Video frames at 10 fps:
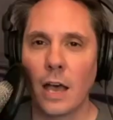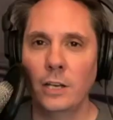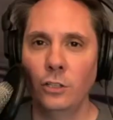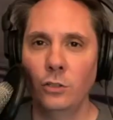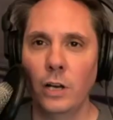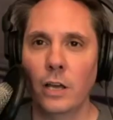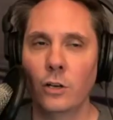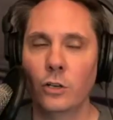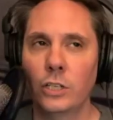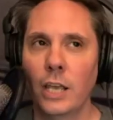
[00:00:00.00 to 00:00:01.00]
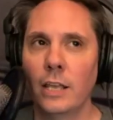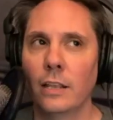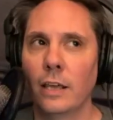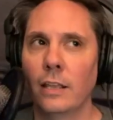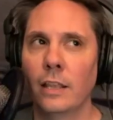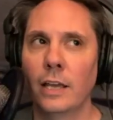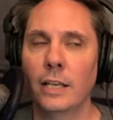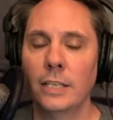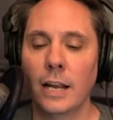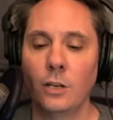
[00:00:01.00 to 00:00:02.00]
I just try to understand. And like I
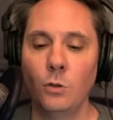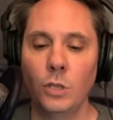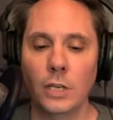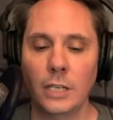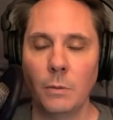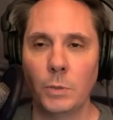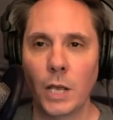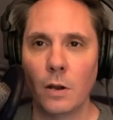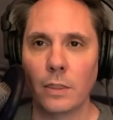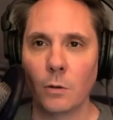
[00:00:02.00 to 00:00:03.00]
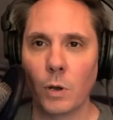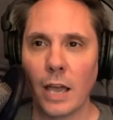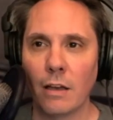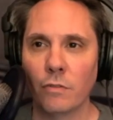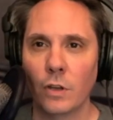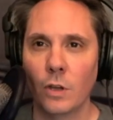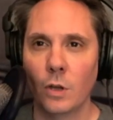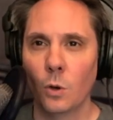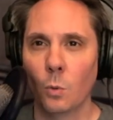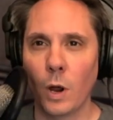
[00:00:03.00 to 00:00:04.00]
said, I do think deep down, I think we have
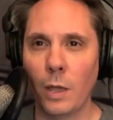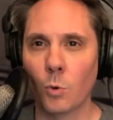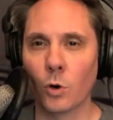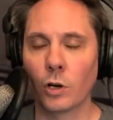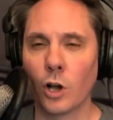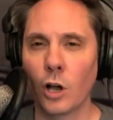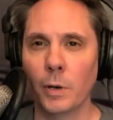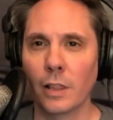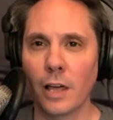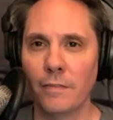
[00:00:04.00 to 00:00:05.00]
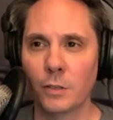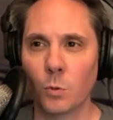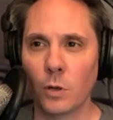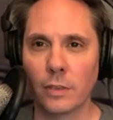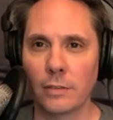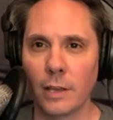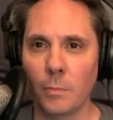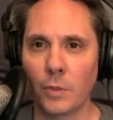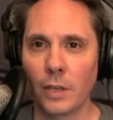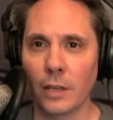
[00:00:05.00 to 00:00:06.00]
way more in common. A lot of us want the
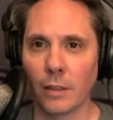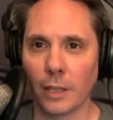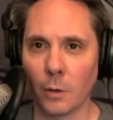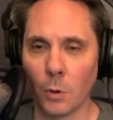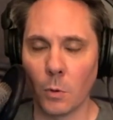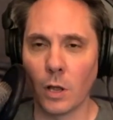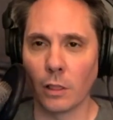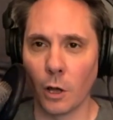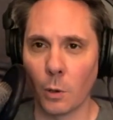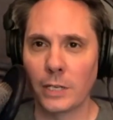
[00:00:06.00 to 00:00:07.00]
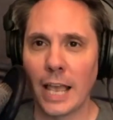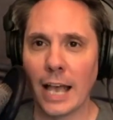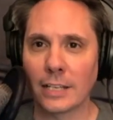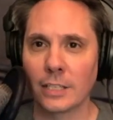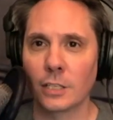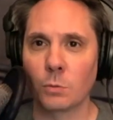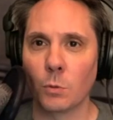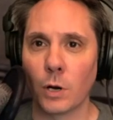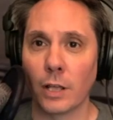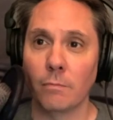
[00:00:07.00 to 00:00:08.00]
same thing. Like, we want lower taxes. We
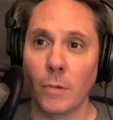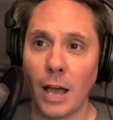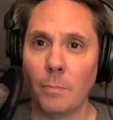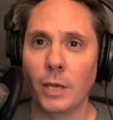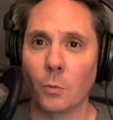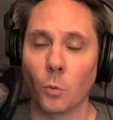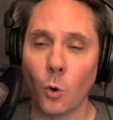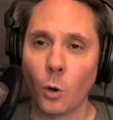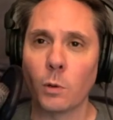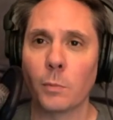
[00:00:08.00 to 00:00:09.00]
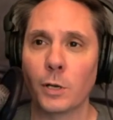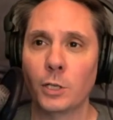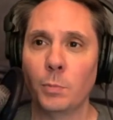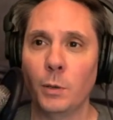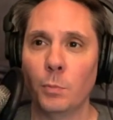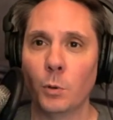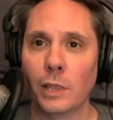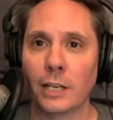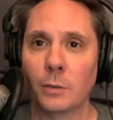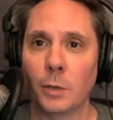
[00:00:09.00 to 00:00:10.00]
want to not be at war with a bunch of people. We'd
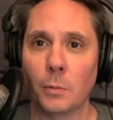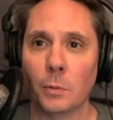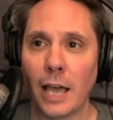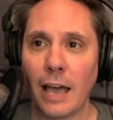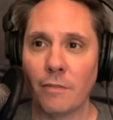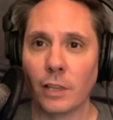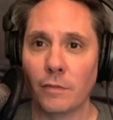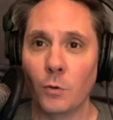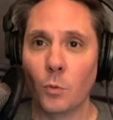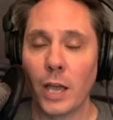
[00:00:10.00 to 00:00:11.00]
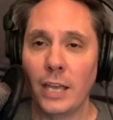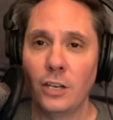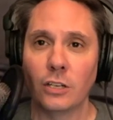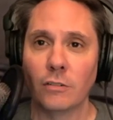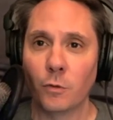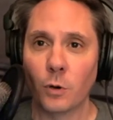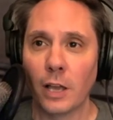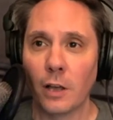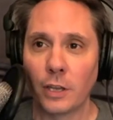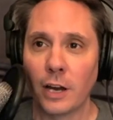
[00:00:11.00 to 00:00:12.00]
like to be able to have a living wage and afford
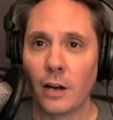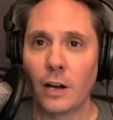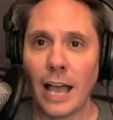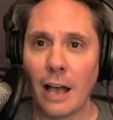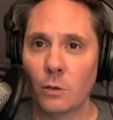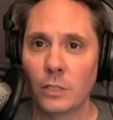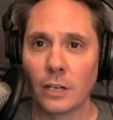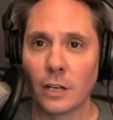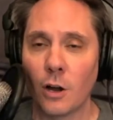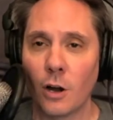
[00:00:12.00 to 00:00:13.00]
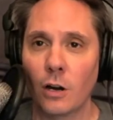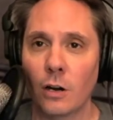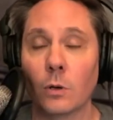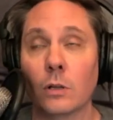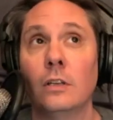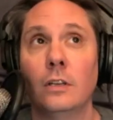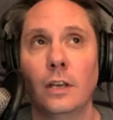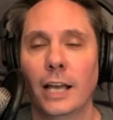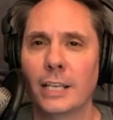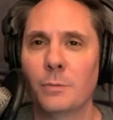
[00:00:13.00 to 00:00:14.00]
healthcare and a house and a car. Or, well,
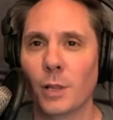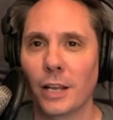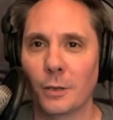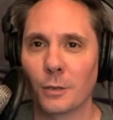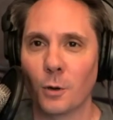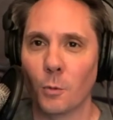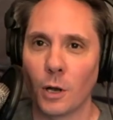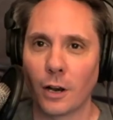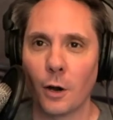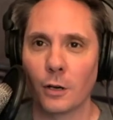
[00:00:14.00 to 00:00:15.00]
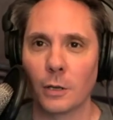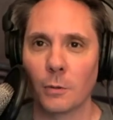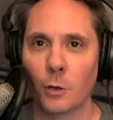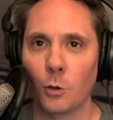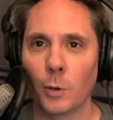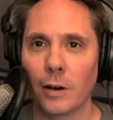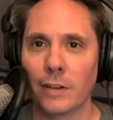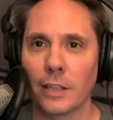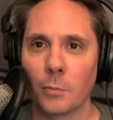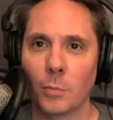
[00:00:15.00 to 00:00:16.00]
I guess millennials don't want cars. They want to Uber
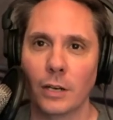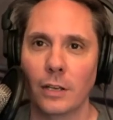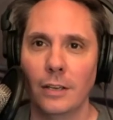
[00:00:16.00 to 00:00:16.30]
everything. But